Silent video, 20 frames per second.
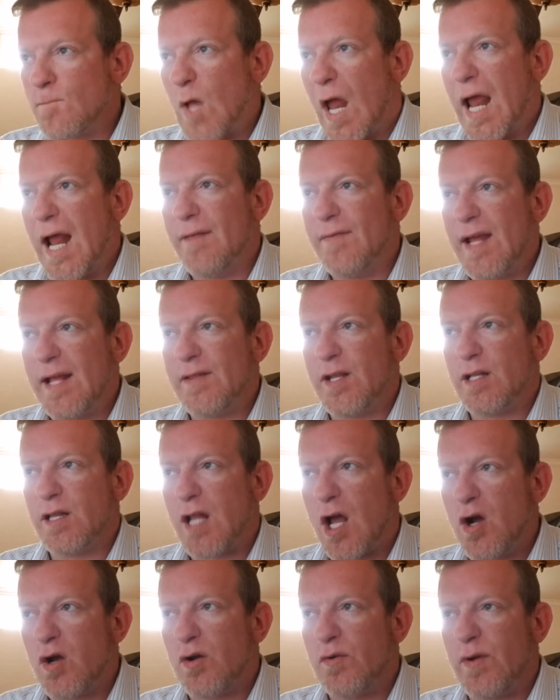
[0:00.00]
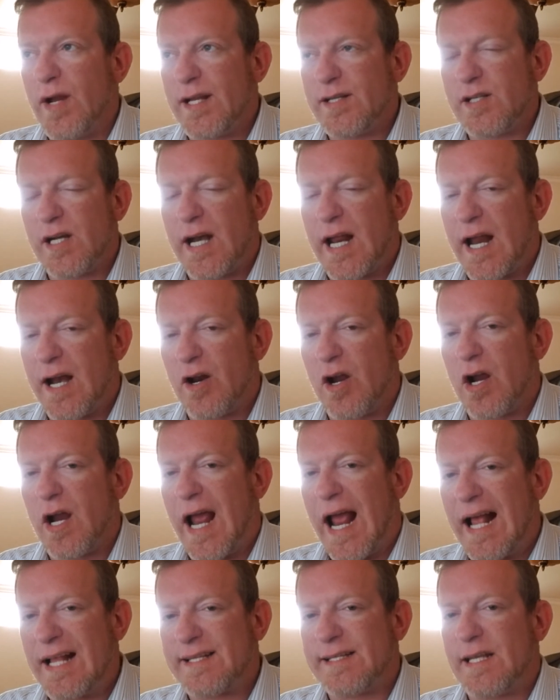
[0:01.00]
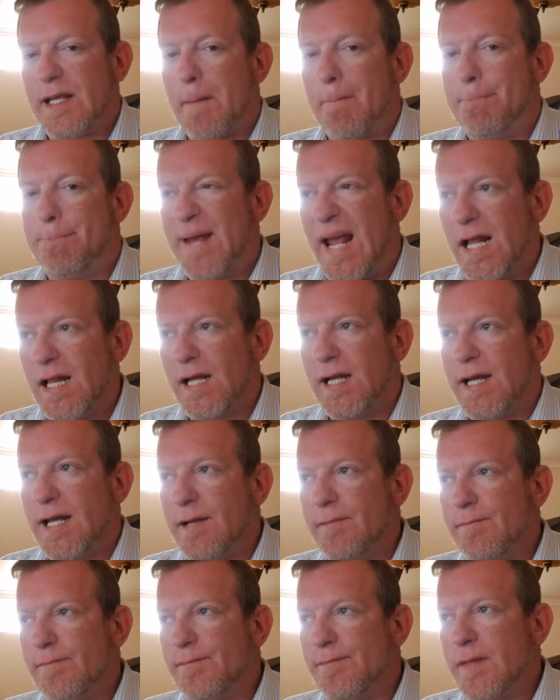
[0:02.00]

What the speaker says: and then the loan originator has the ability,